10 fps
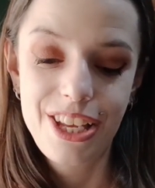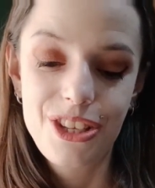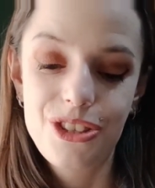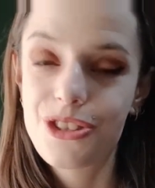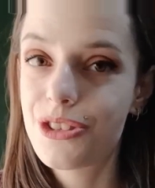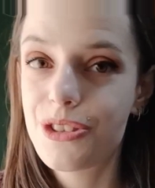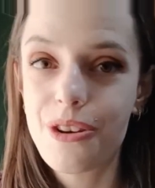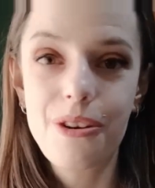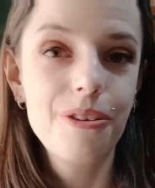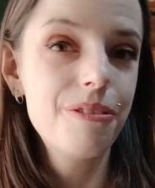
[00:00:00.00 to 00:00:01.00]

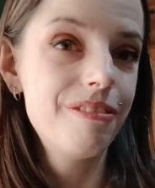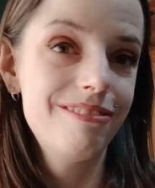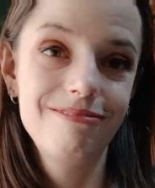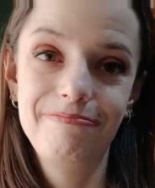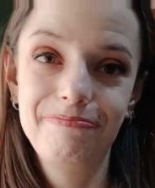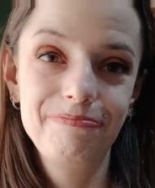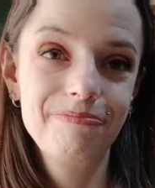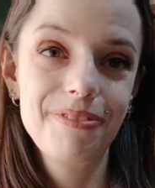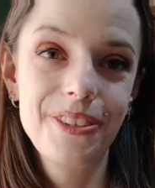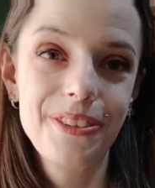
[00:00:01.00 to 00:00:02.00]
So,
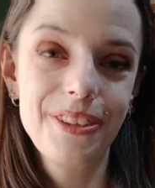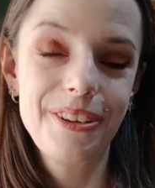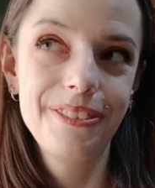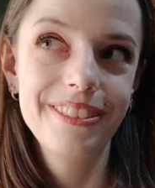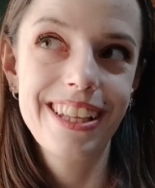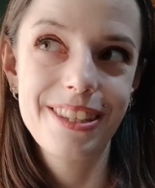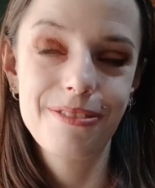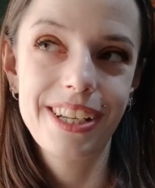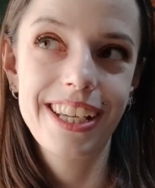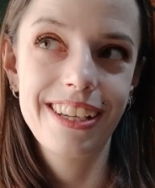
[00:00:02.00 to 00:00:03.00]
that's
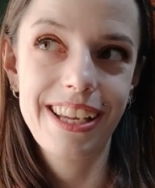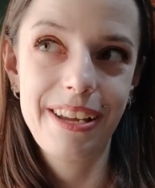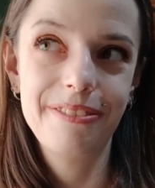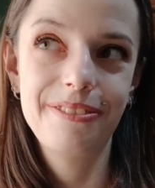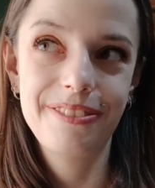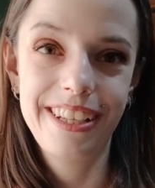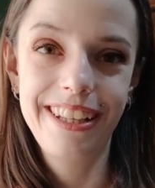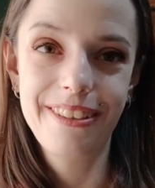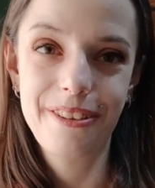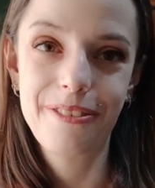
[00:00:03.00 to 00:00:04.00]
why I have a
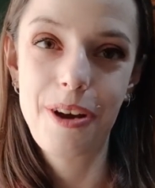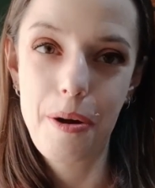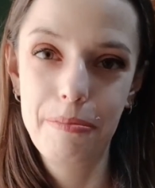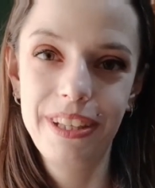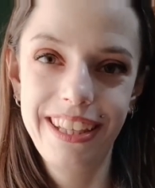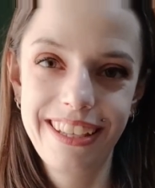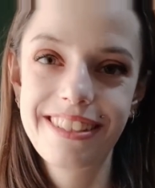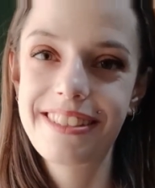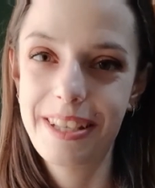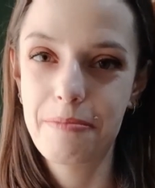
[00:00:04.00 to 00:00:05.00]
lot of hobby
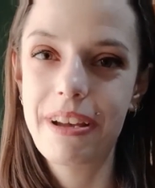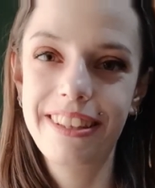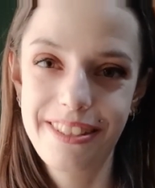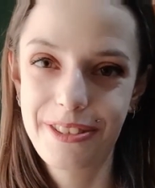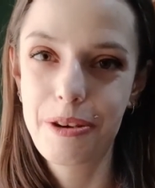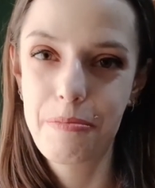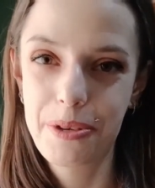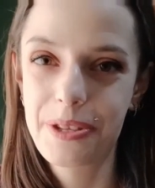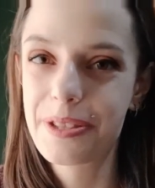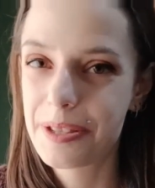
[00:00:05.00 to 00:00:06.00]
links in my
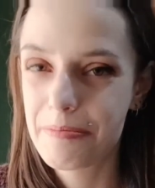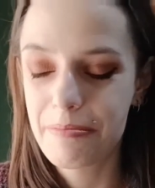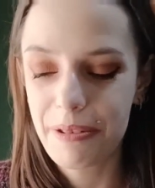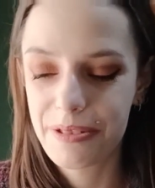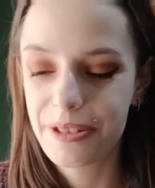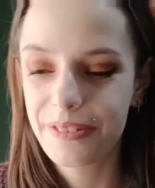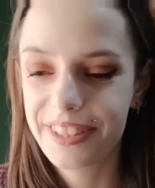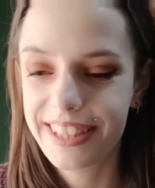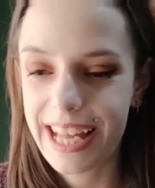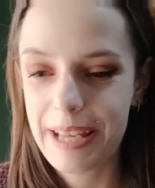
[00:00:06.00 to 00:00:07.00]
descriptions most of the
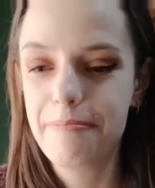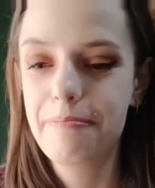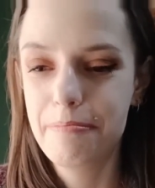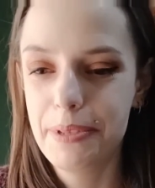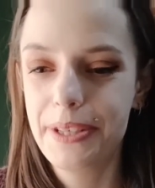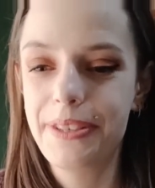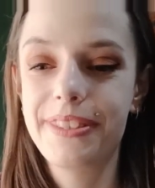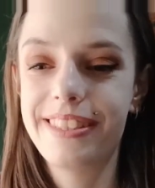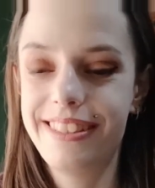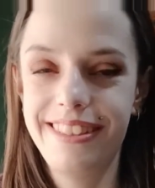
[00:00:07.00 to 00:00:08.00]
time,
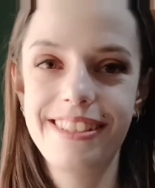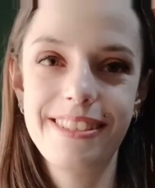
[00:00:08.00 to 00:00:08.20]
because this